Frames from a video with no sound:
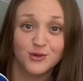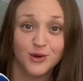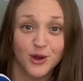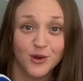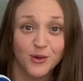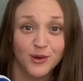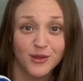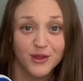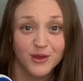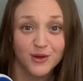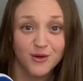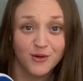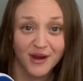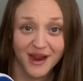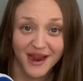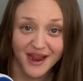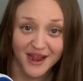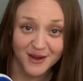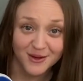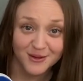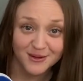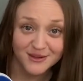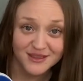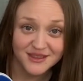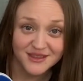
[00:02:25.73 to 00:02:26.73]
grow in the
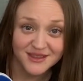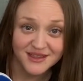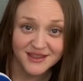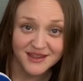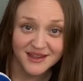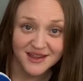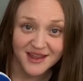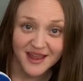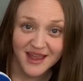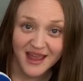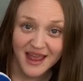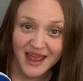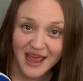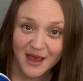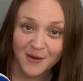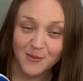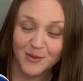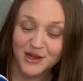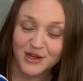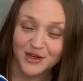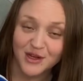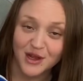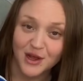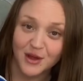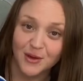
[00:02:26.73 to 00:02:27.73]
ground, and
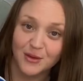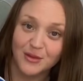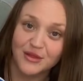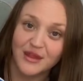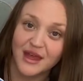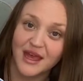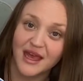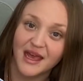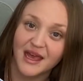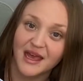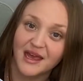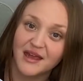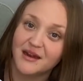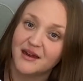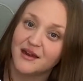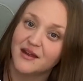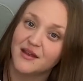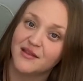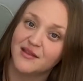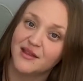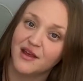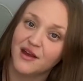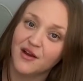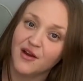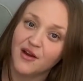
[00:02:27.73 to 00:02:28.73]
we know that
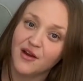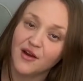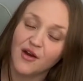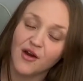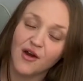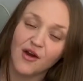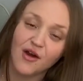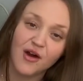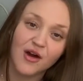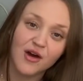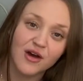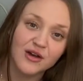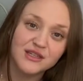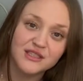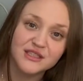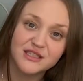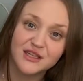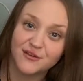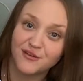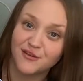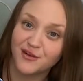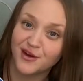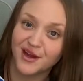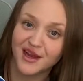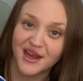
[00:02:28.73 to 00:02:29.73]
there are all
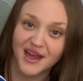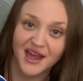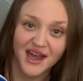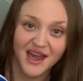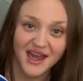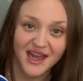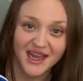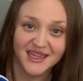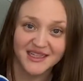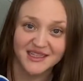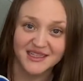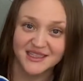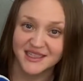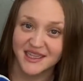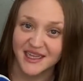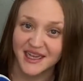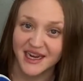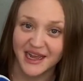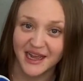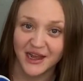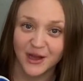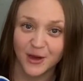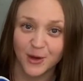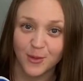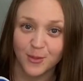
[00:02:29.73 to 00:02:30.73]
different kinds that
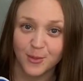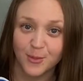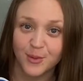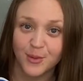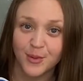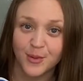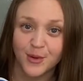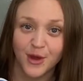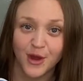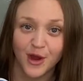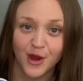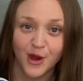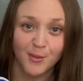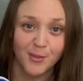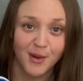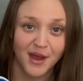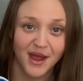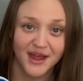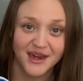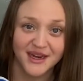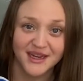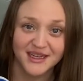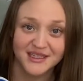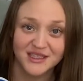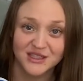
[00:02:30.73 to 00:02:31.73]
help our
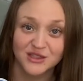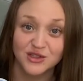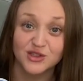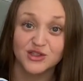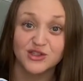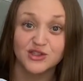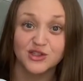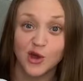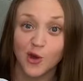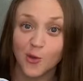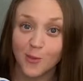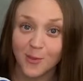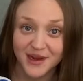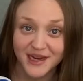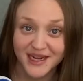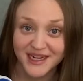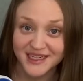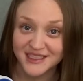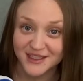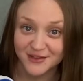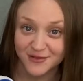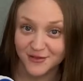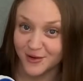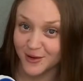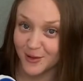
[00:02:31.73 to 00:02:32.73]
bodies in so many
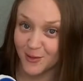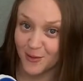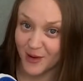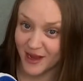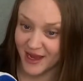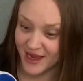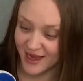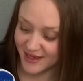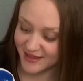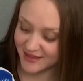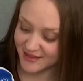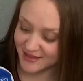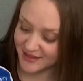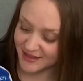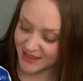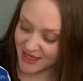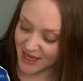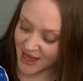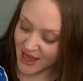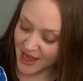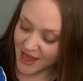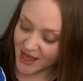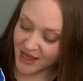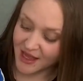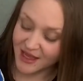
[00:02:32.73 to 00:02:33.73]
different ways.
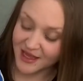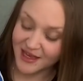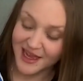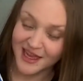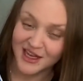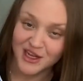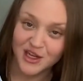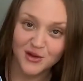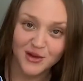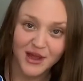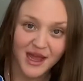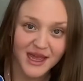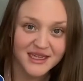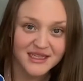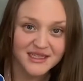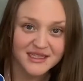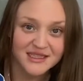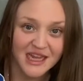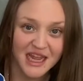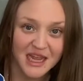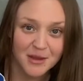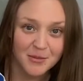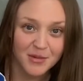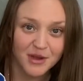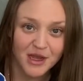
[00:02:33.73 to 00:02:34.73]
Can you guys
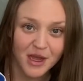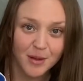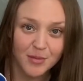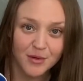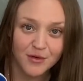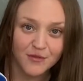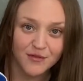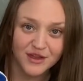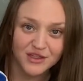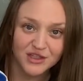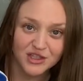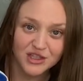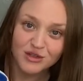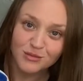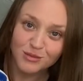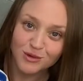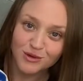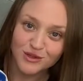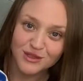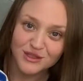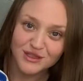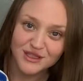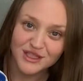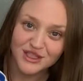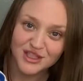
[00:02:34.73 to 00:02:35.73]
name a couple
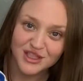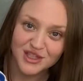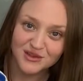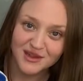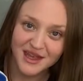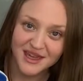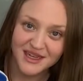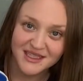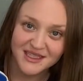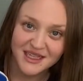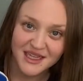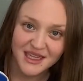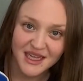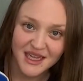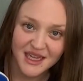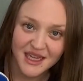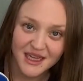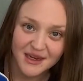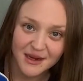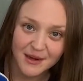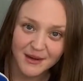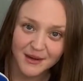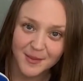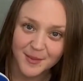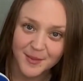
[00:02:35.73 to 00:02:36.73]
vegetables that you like to
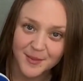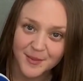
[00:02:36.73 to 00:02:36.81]
eat?